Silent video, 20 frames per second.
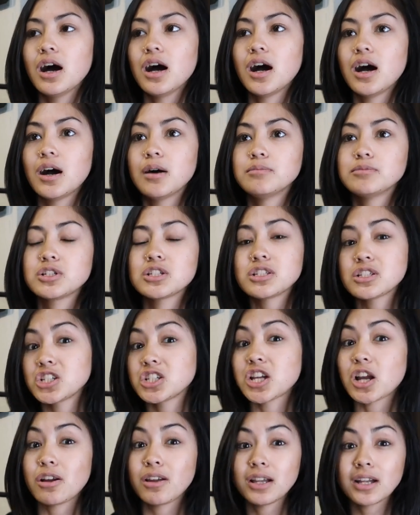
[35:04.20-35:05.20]
um, just
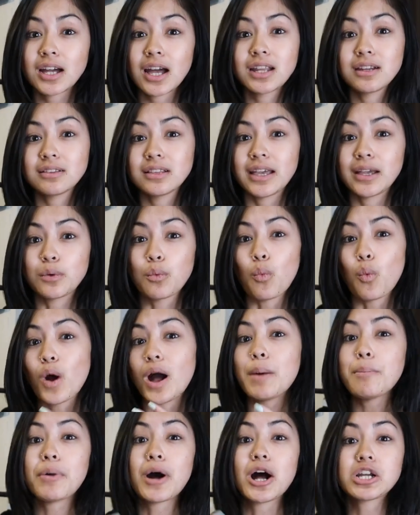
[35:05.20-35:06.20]
sharing kind of like
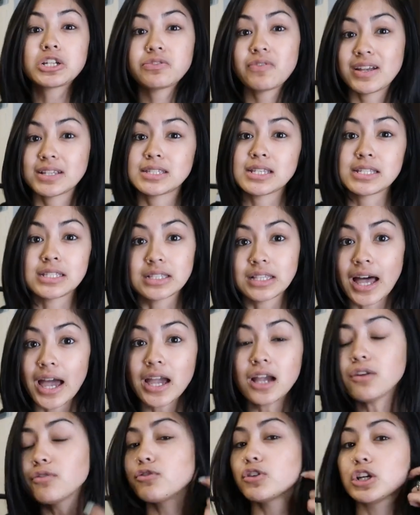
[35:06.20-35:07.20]
what Posh Fest is
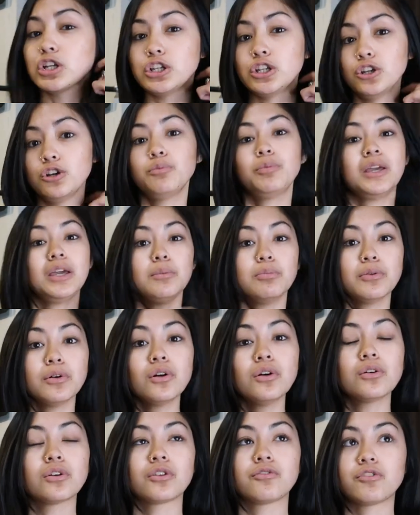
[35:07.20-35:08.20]
like for new
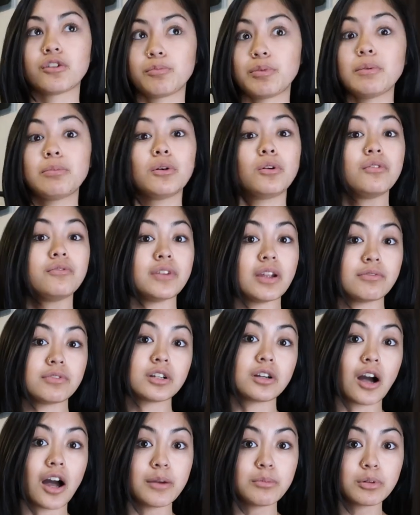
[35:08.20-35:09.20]
people or for people who've never
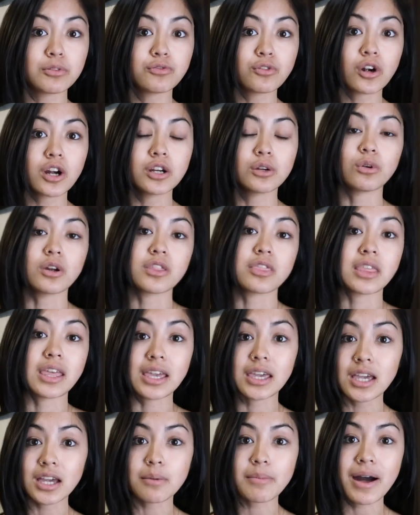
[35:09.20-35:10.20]
gone before and who are
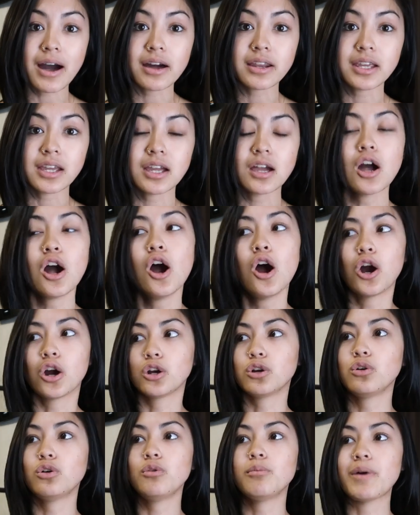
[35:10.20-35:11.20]
thinking about it
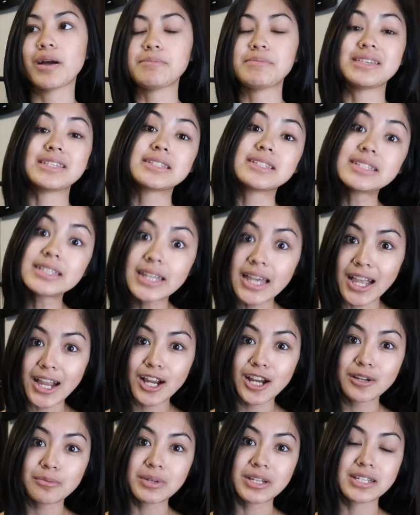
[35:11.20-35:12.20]
or who might be
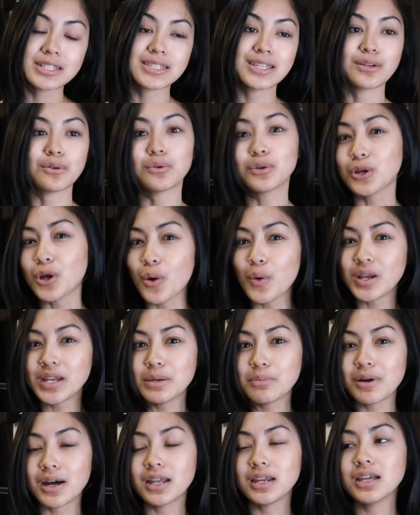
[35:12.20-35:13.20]
scared because they don't know
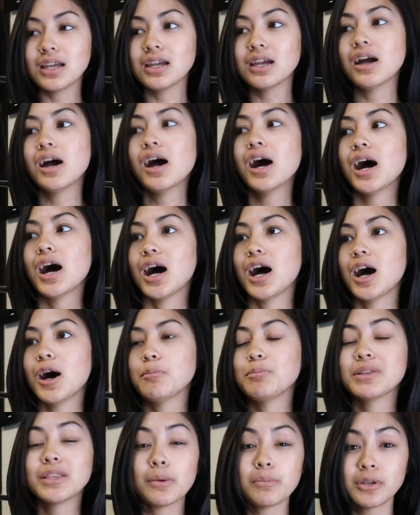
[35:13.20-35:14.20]
anybody.
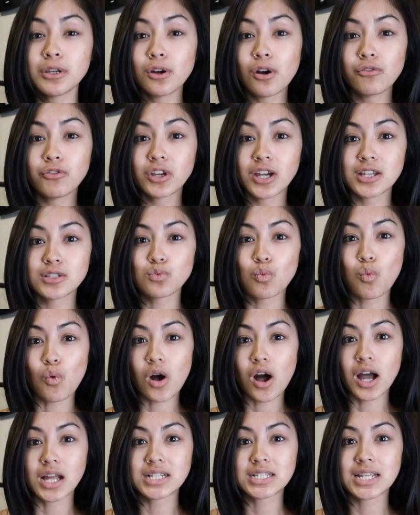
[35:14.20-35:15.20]
Um, but let me know if you guys
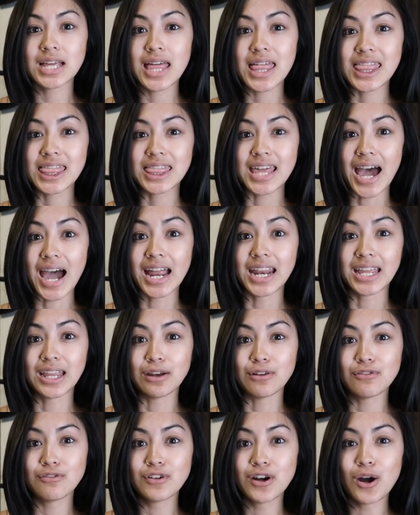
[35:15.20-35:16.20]
want that
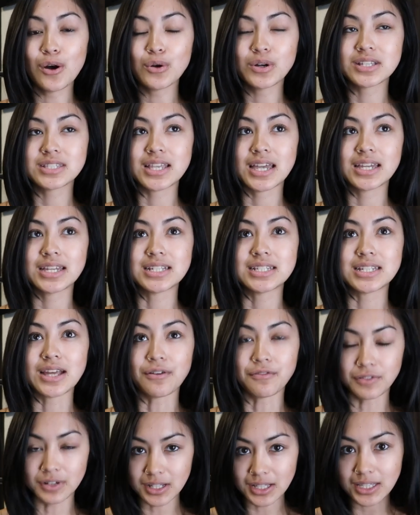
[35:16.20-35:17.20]
info because I can
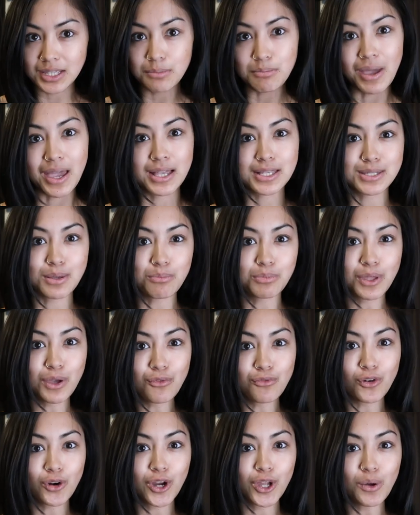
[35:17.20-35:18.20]
definitely make something
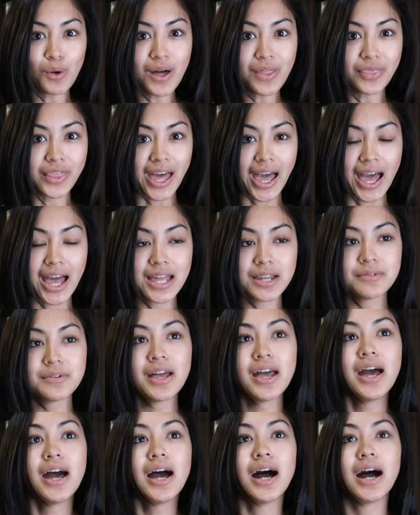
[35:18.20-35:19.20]
for you on that.
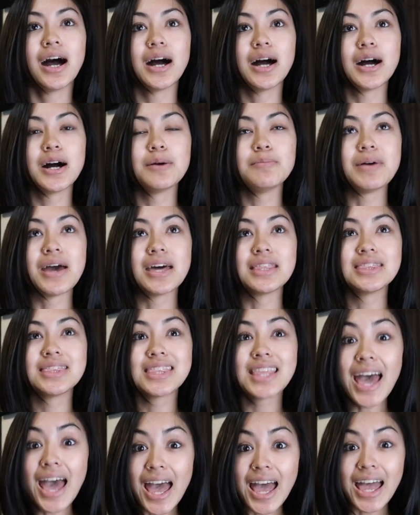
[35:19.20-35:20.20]
Um, and
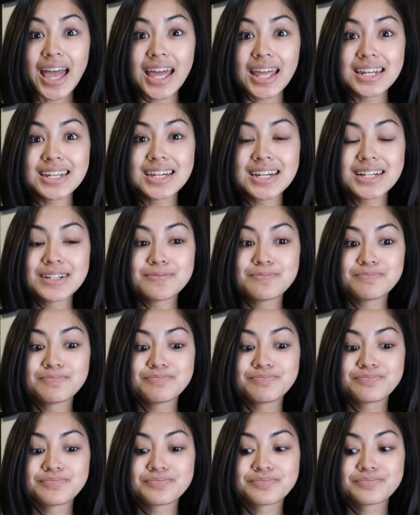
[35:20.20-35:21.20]
then
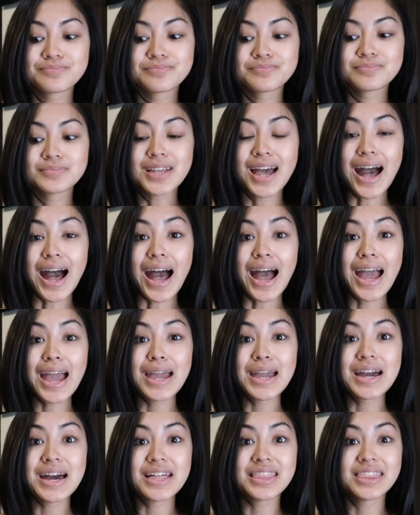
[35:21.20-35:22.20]

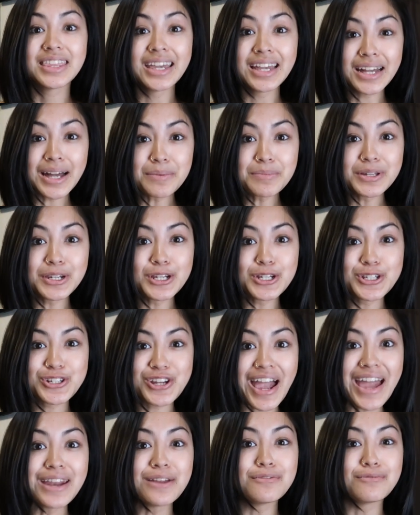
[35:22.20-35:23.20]
I think I'm gonna
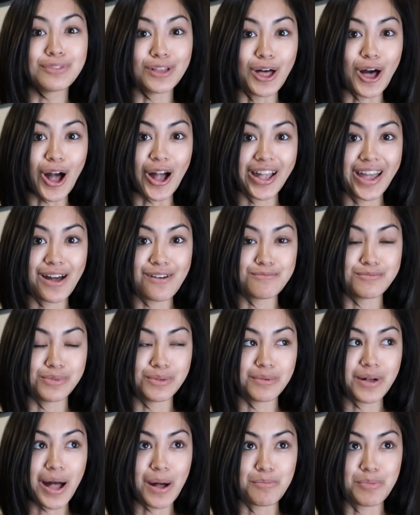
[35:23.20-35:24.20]
try to vlog at,
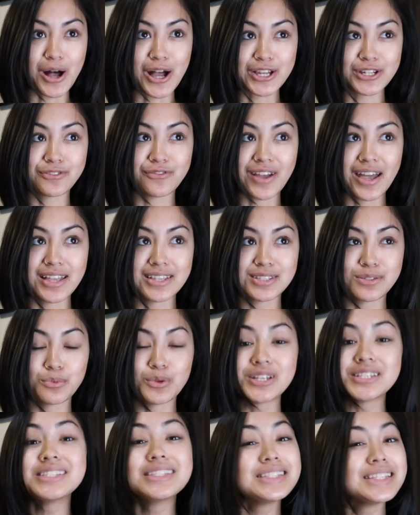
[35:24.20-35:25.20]
at Posh Fest.
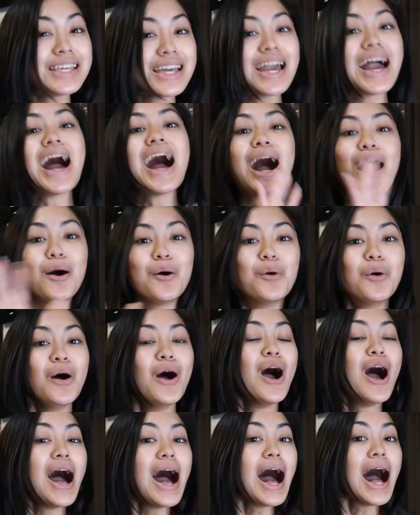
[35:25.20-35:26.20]
We'll see how
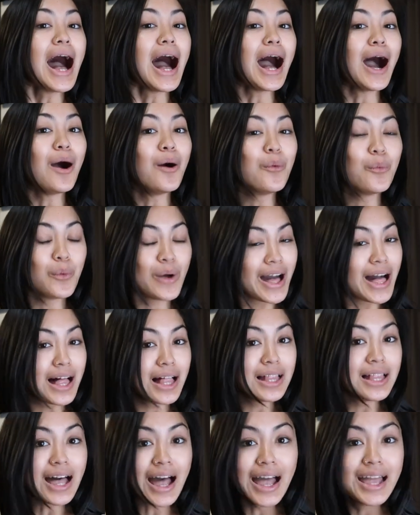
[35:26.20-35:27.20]
how
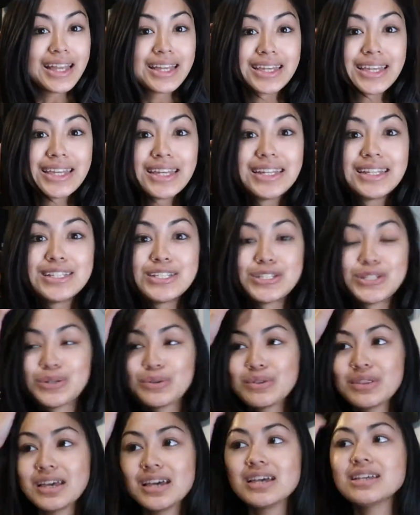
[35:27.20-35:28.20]
well I can
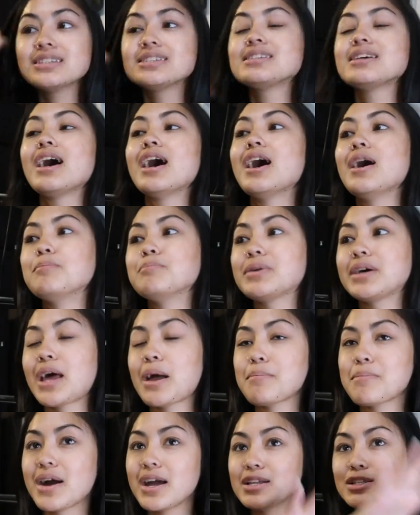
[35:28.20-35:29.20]
do this, um, but
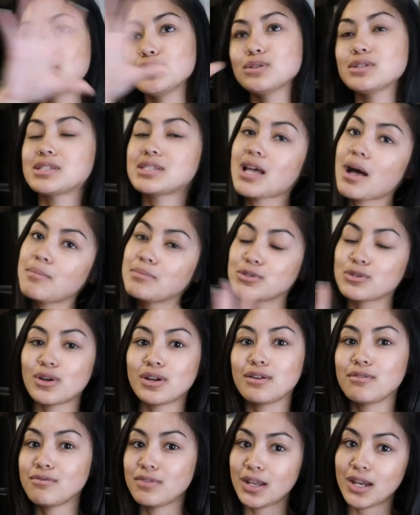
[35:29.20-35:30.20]
I might do some
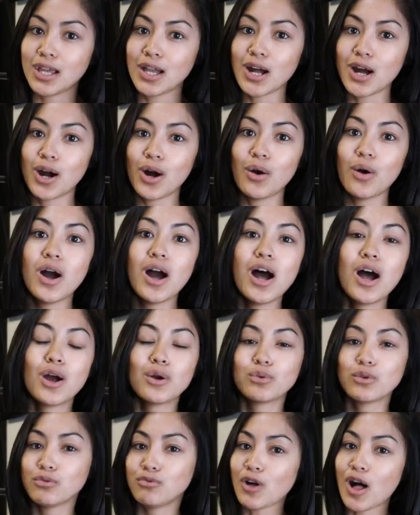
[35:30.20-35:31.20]
sort of video
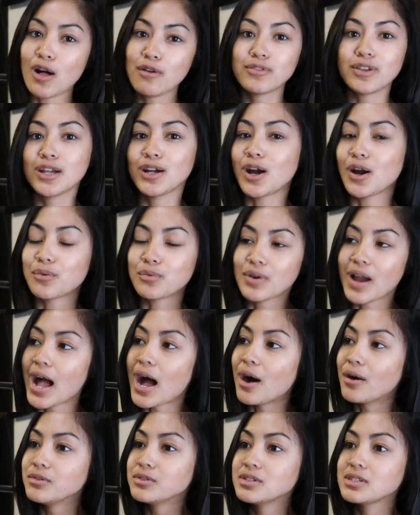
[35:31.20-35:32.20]
revolving
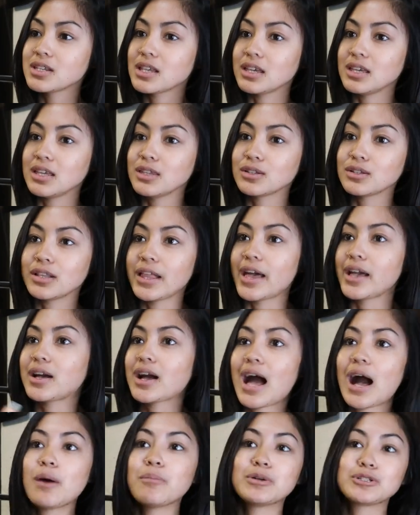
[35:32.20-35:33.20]
around either
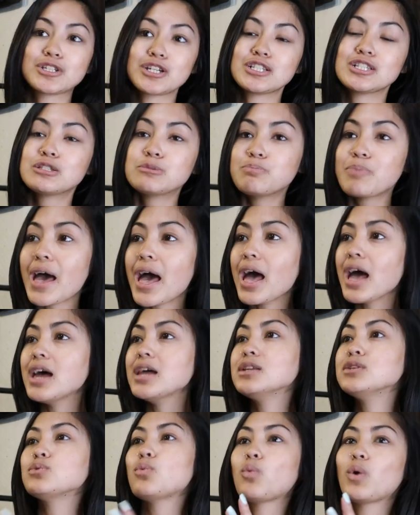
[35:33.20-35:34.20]
like how much I
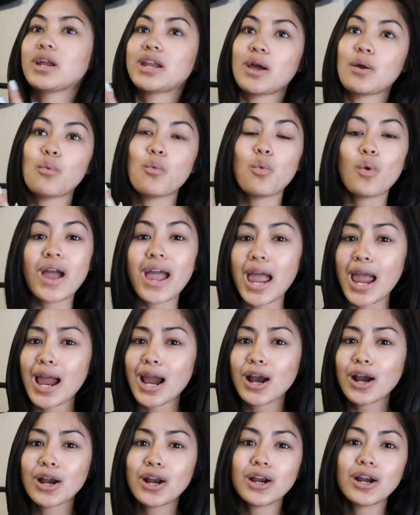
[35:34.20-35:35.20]
spend, what I
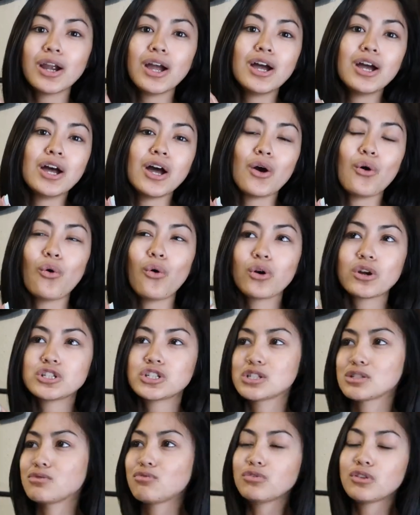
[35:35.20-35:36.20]
wear, or
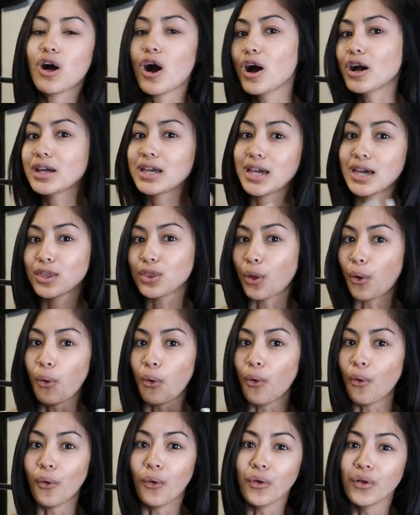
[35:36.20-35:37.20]
just vlogging the
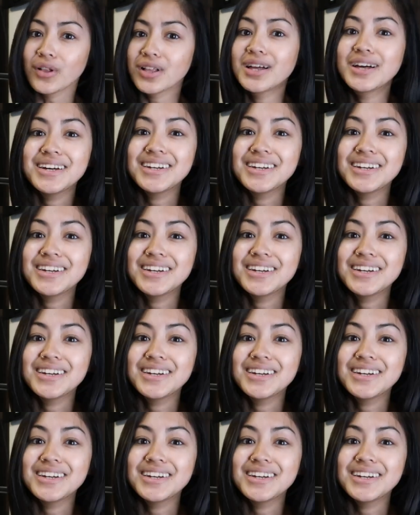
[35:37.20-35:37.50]
whole